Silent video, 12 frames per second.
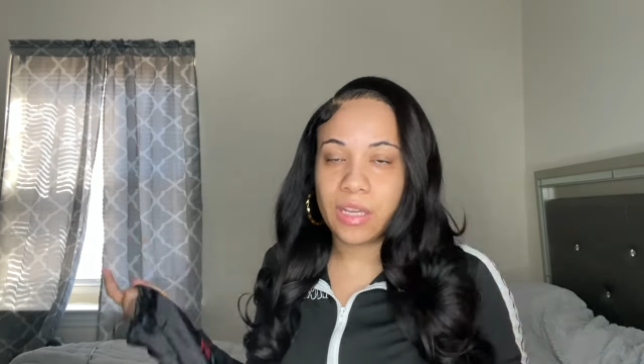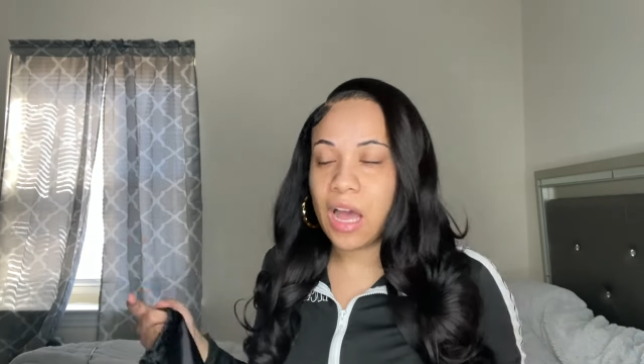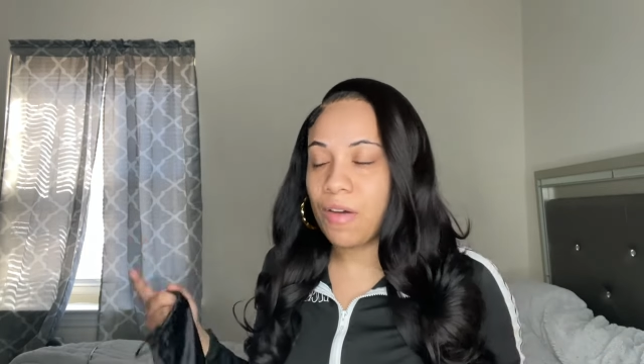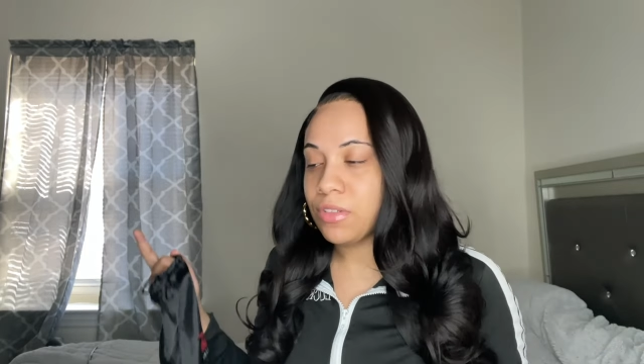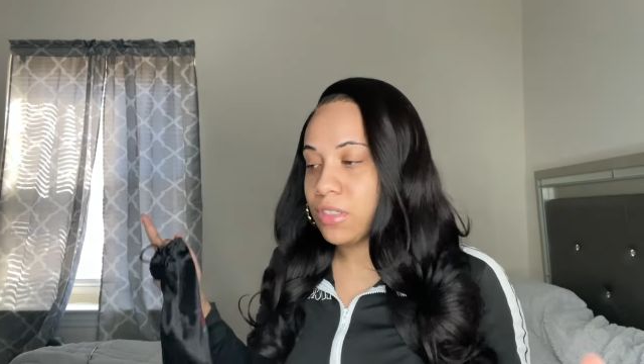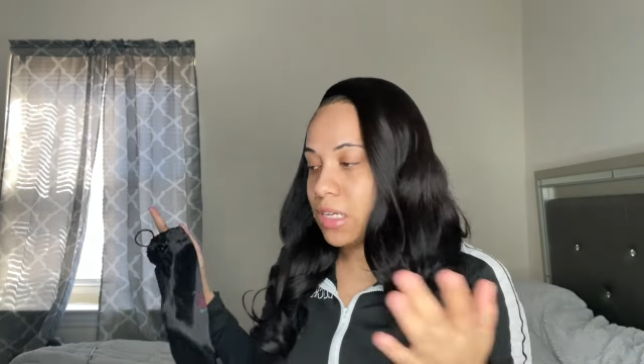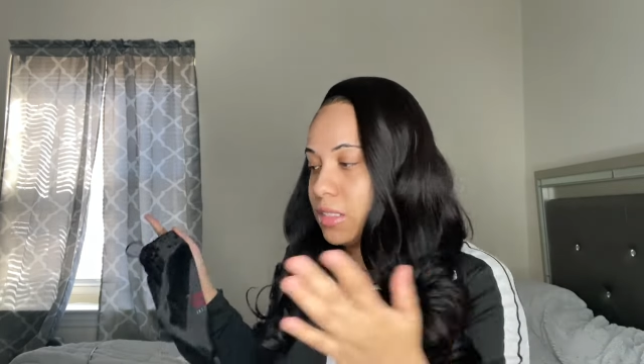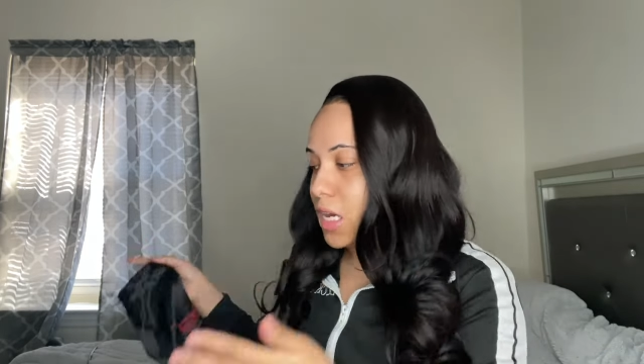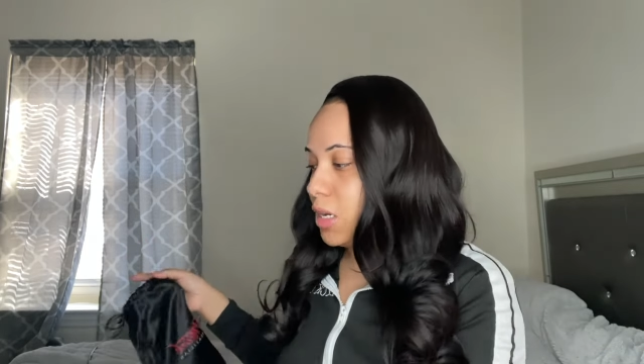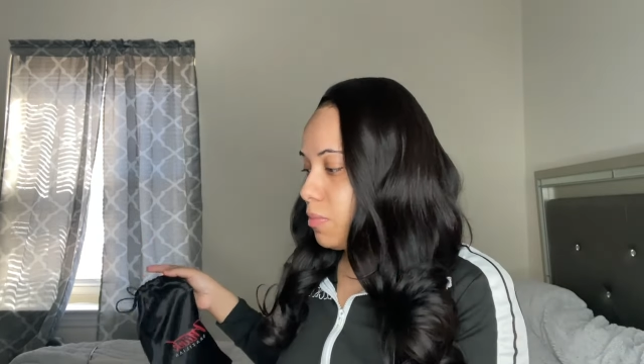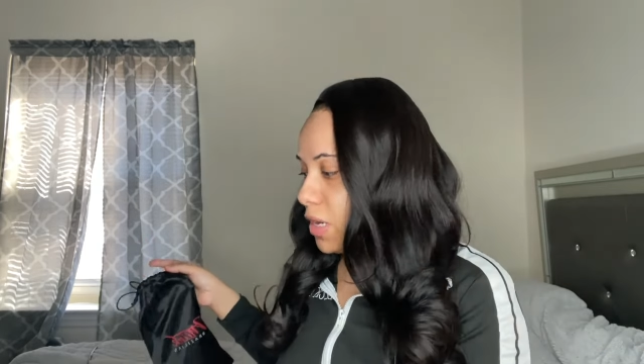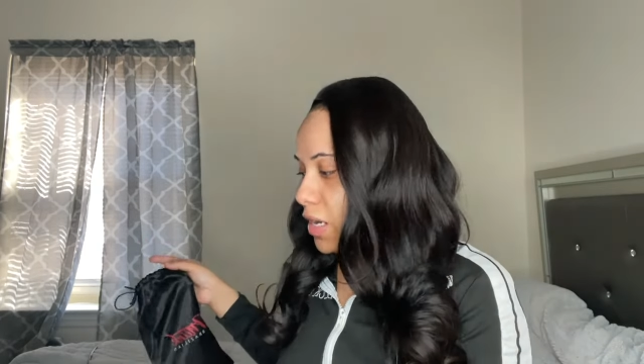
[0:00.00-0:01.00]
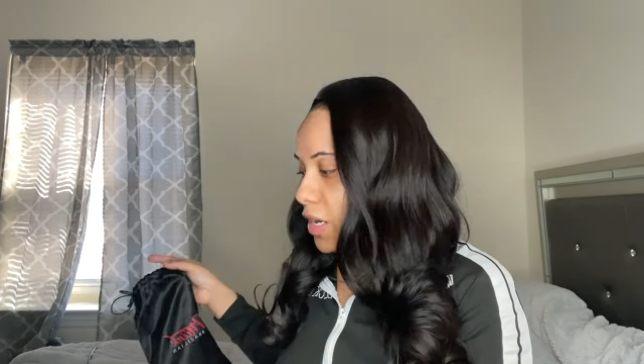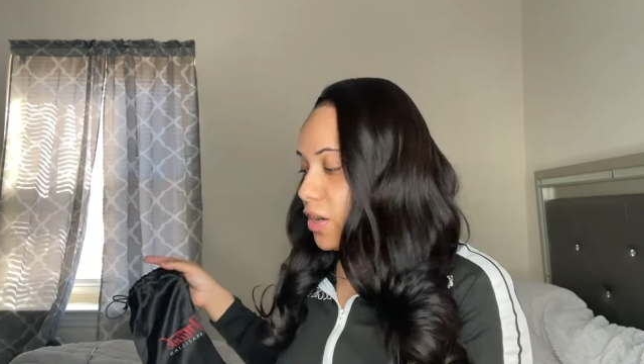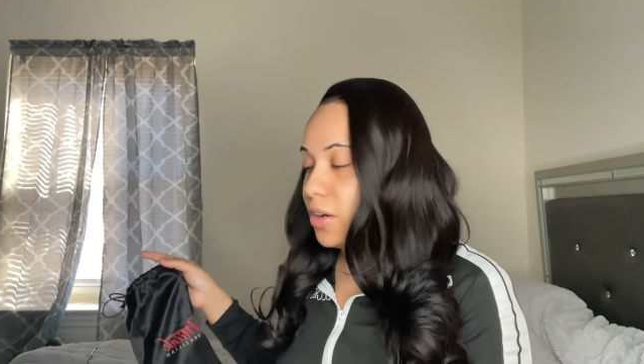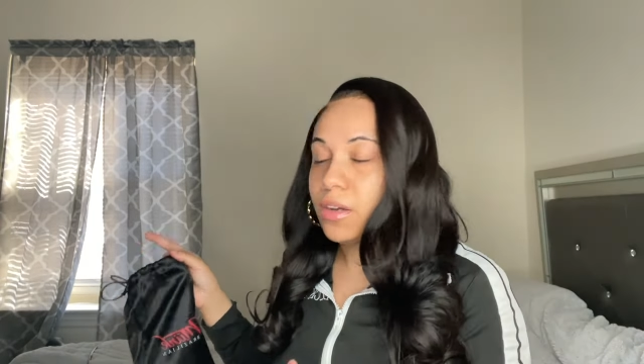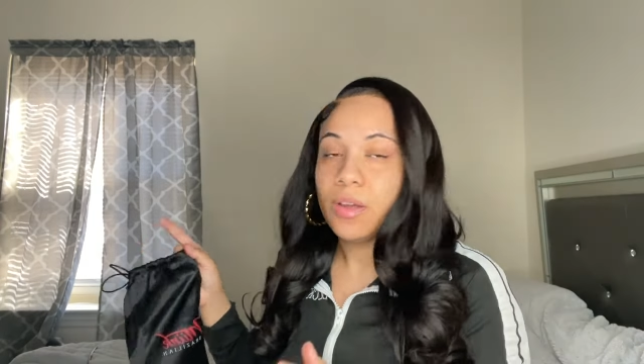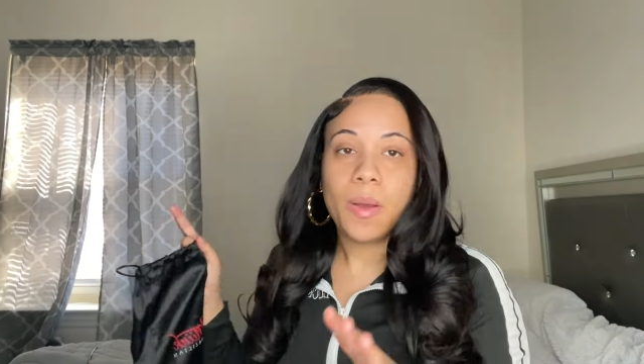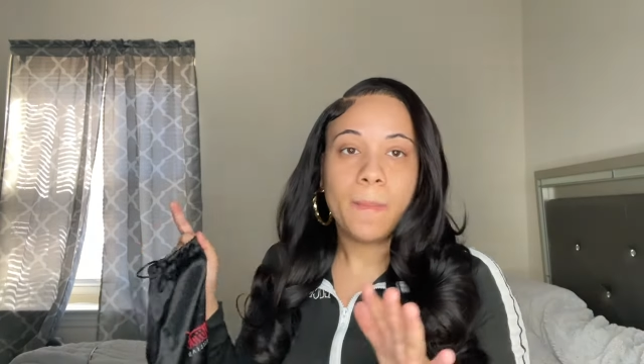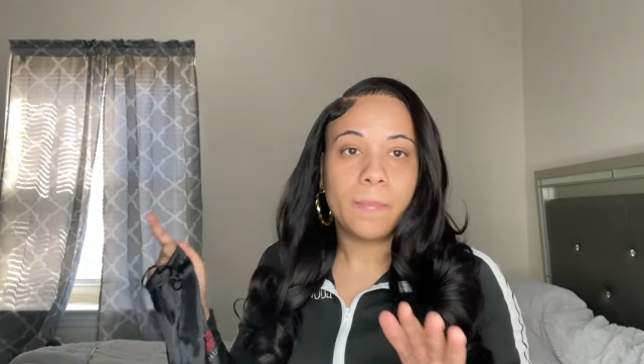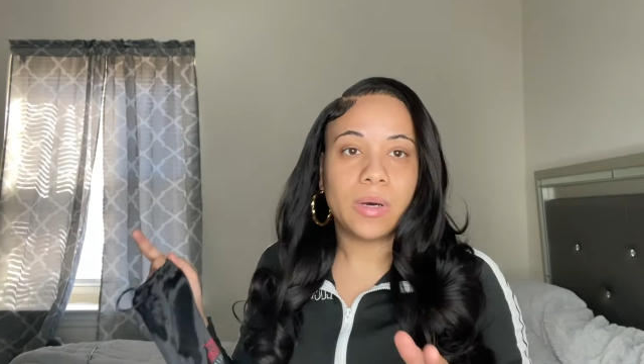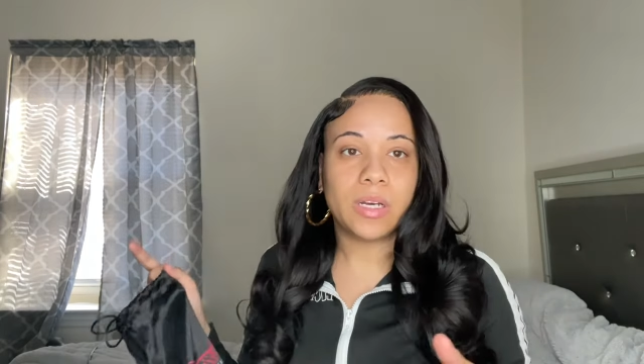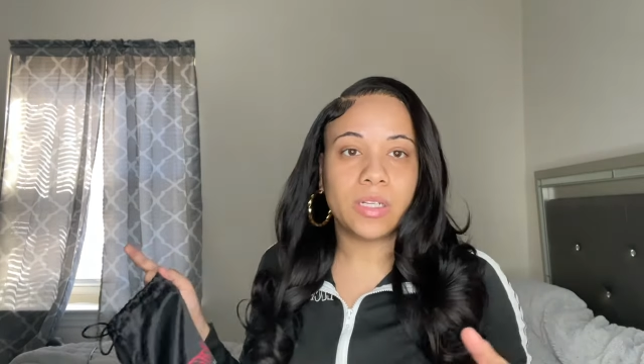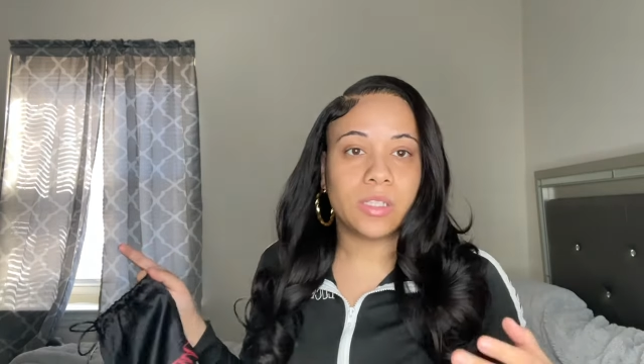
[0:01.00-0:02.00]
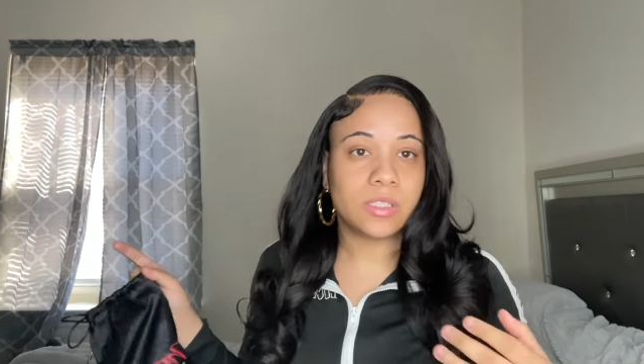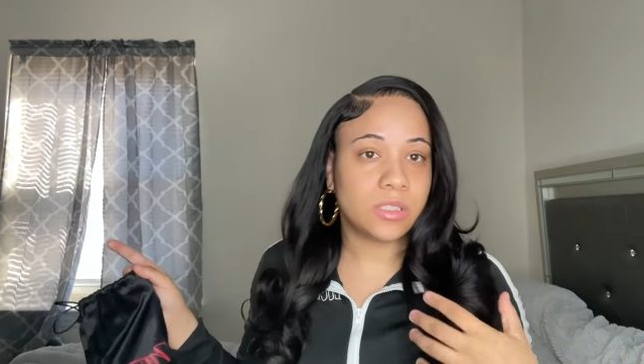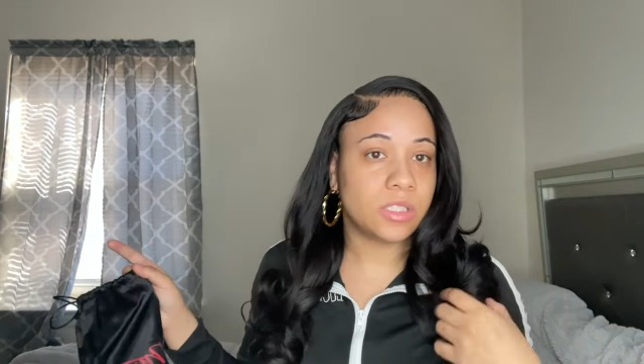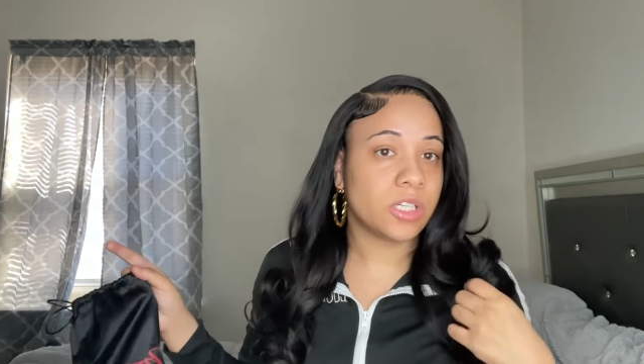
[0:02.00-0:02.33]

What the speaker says: Obviously I tied up my hair, but this is the